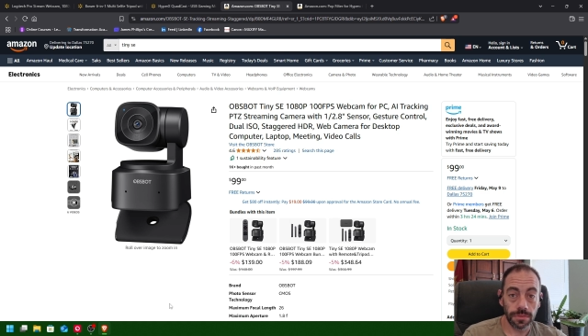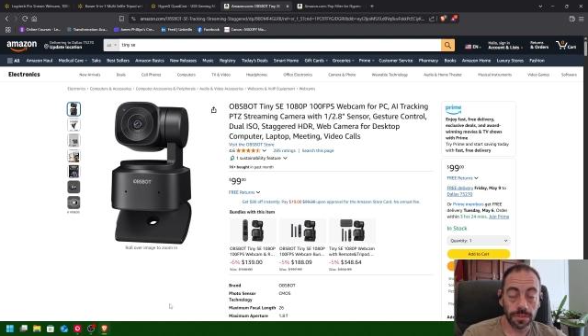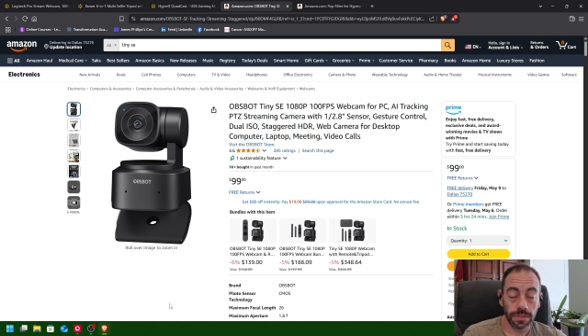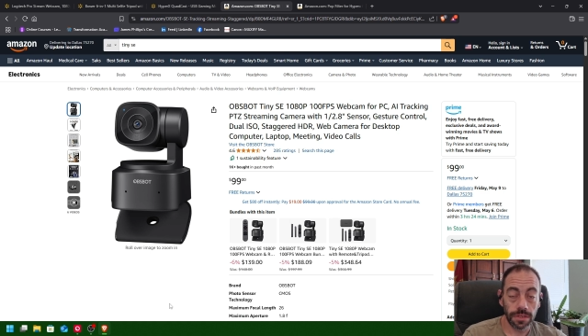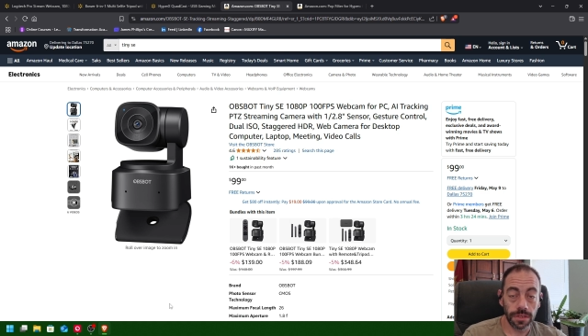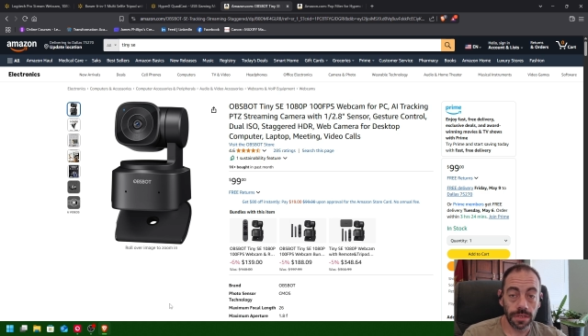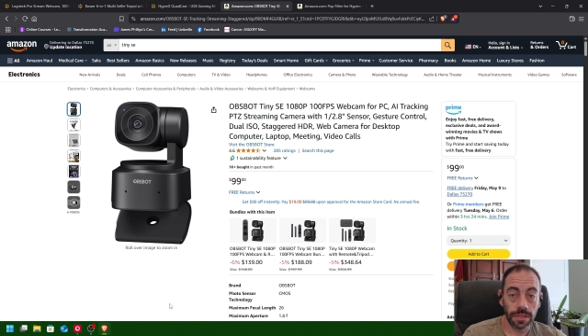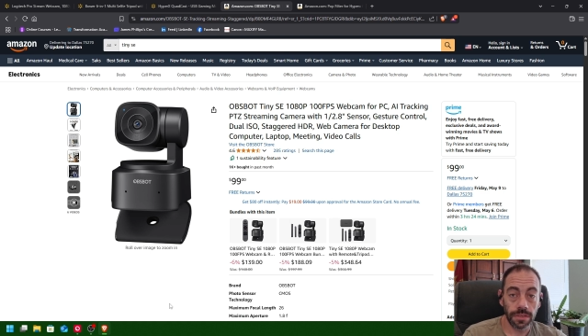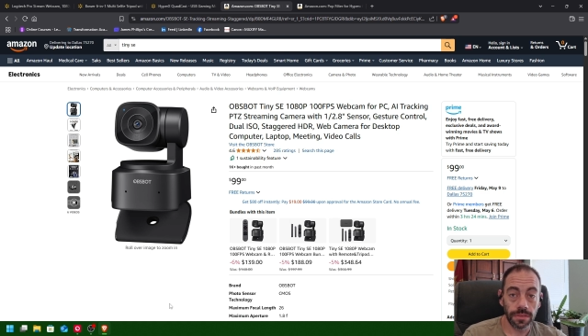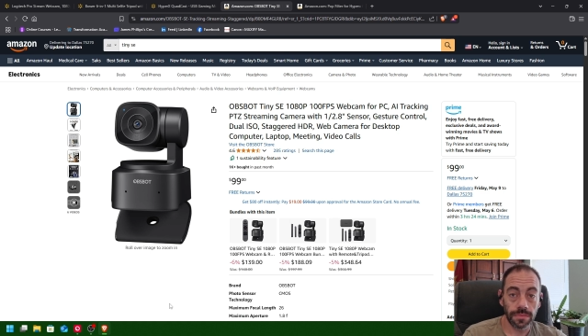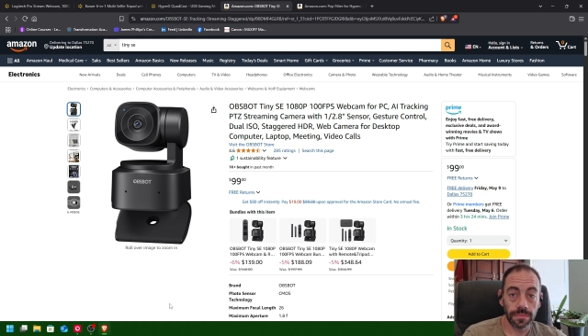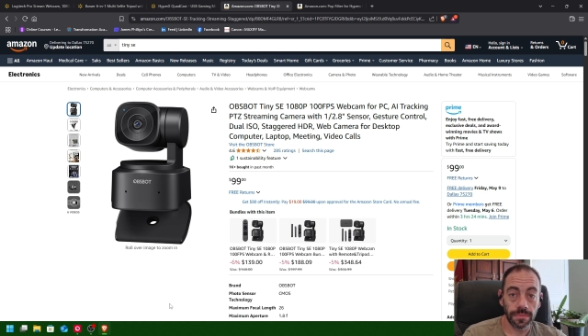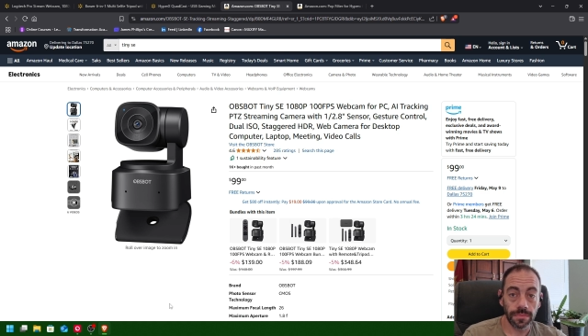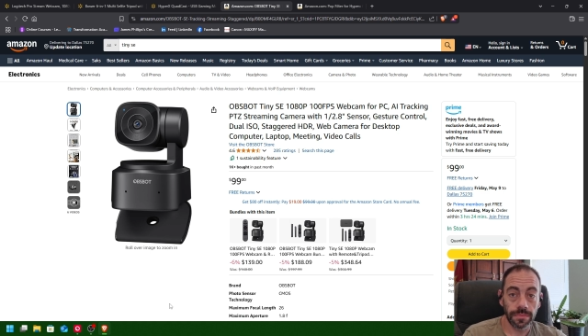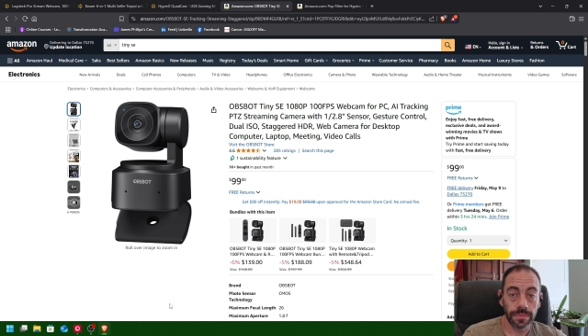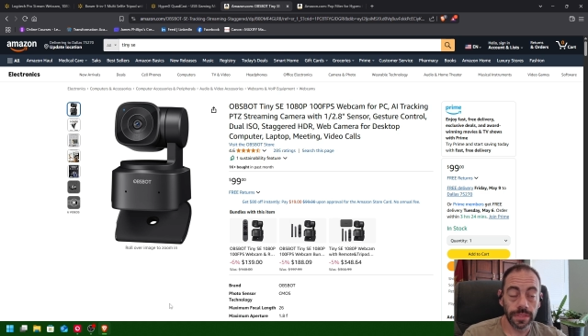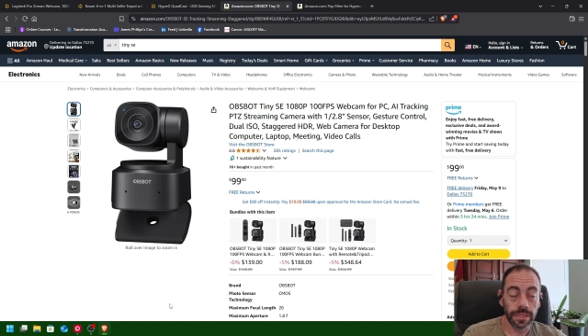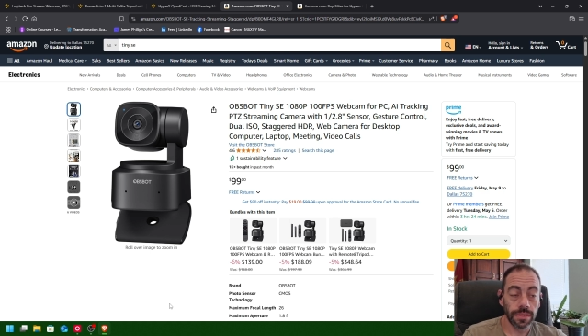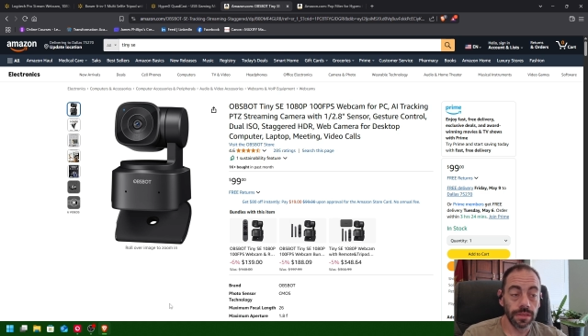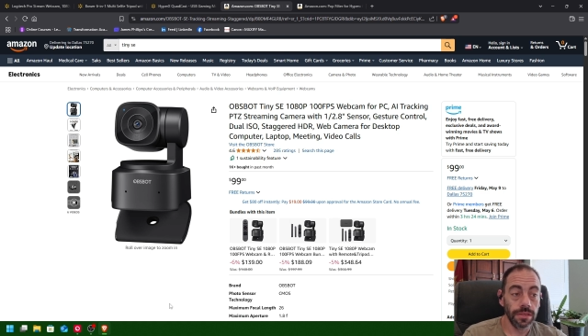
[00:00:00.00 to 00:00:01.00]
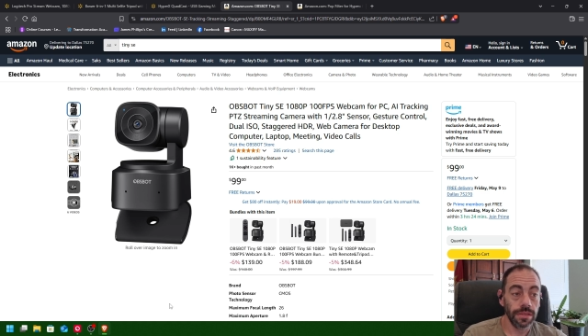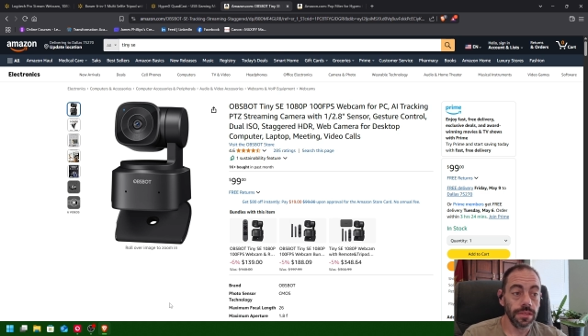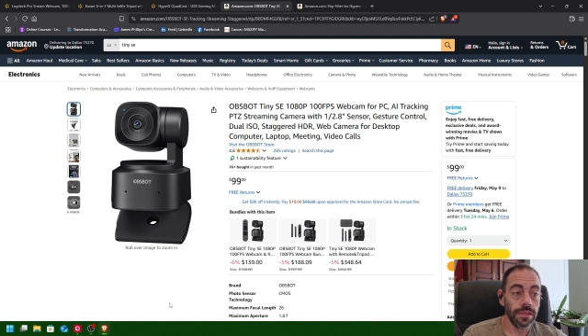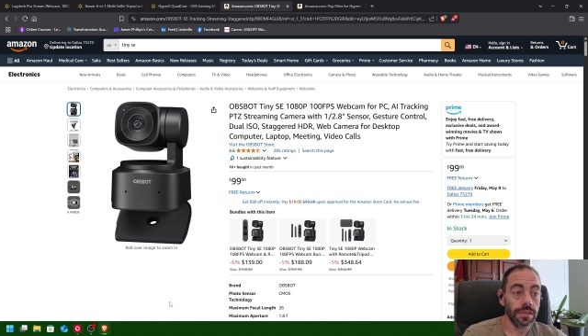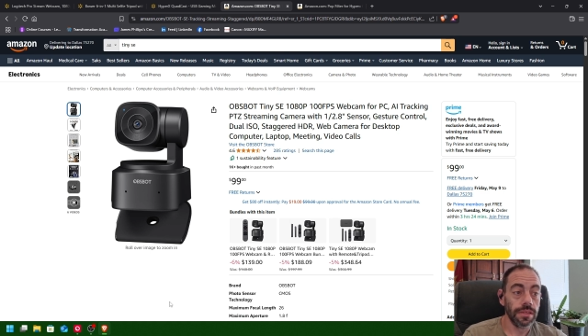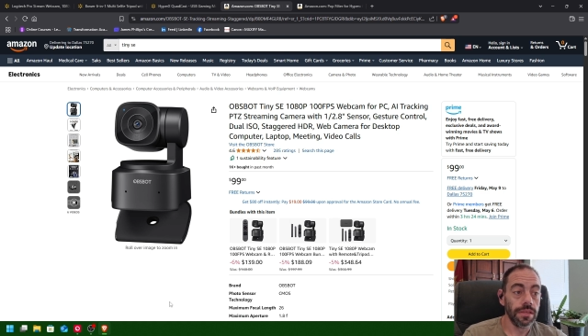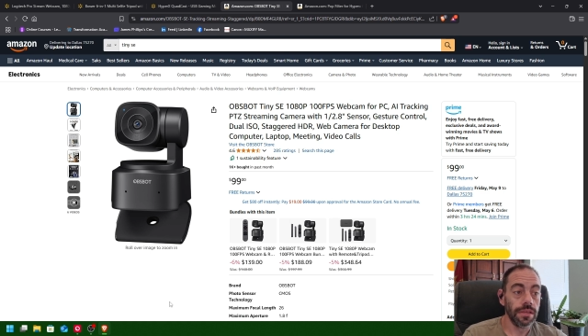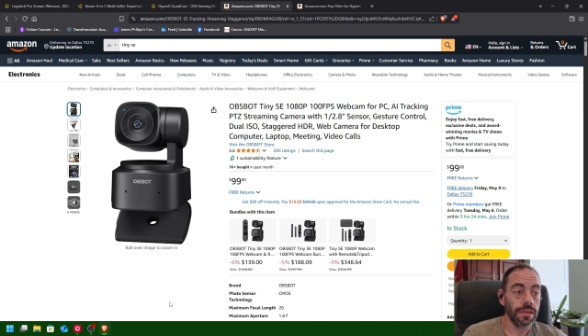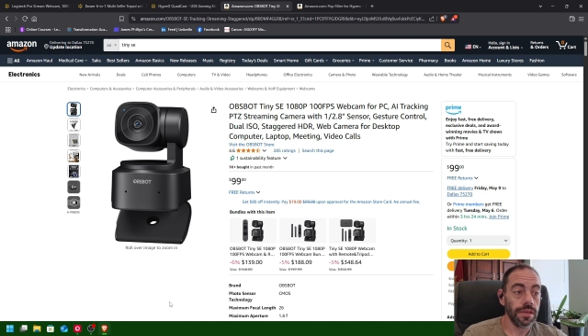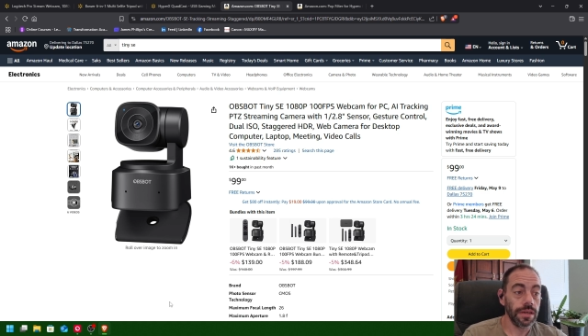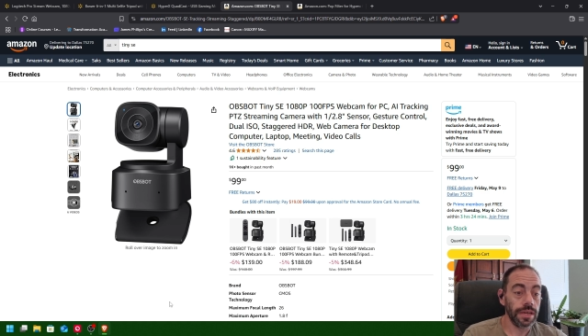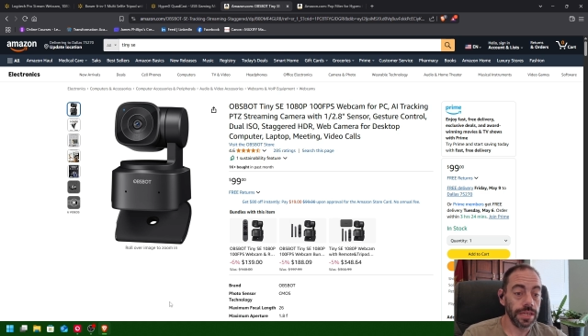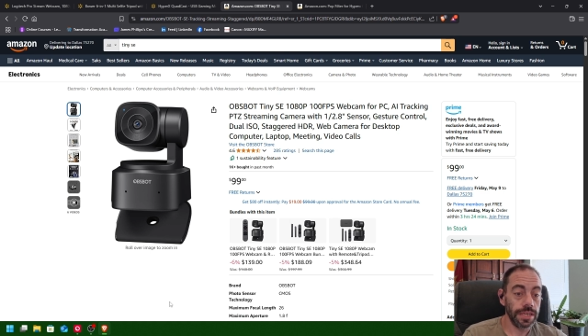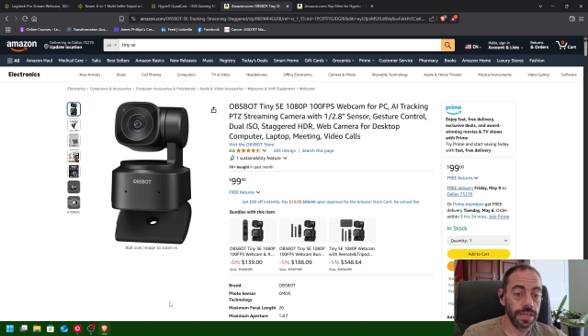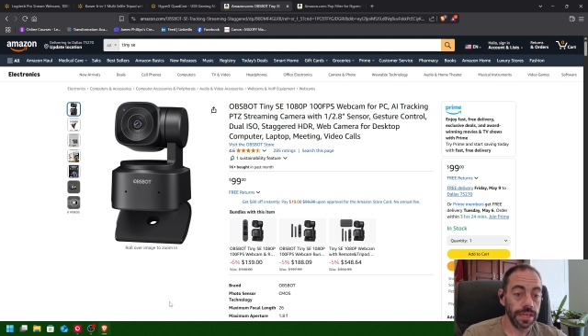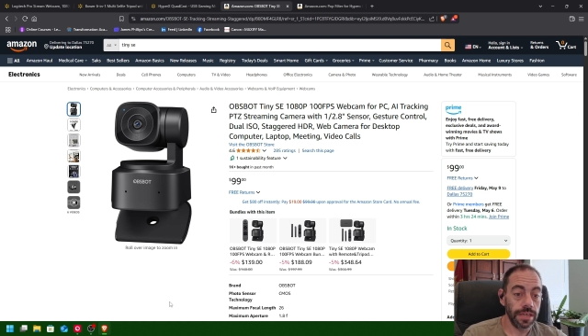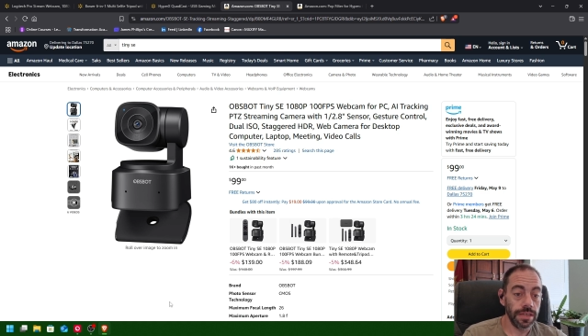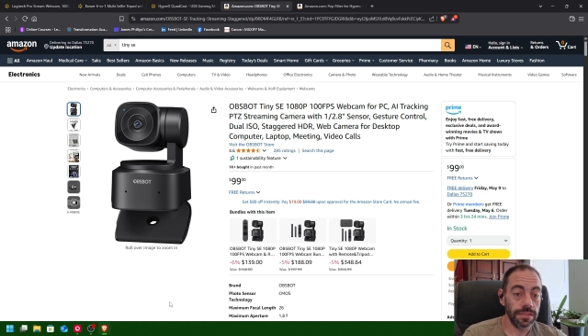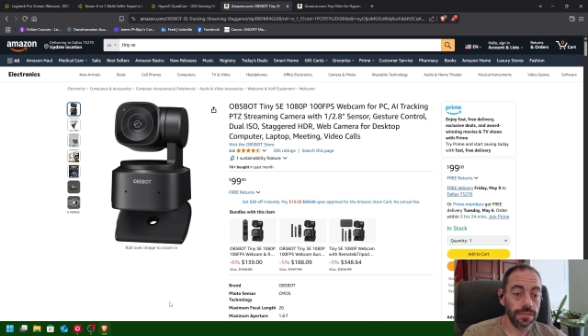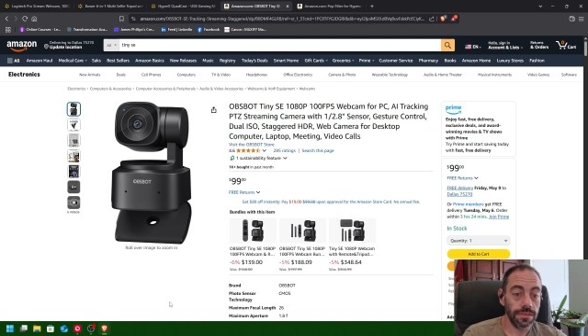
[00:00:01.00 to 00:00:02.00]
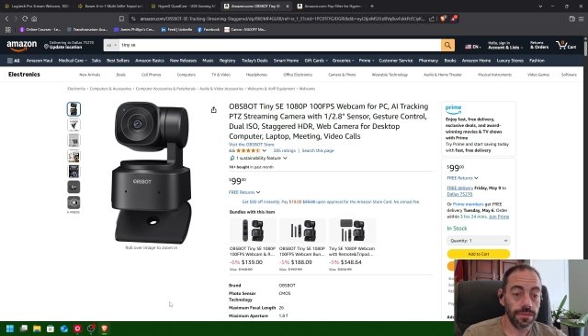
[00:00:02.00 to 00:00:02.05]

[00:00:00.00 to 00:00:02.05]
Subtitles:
Okay, I can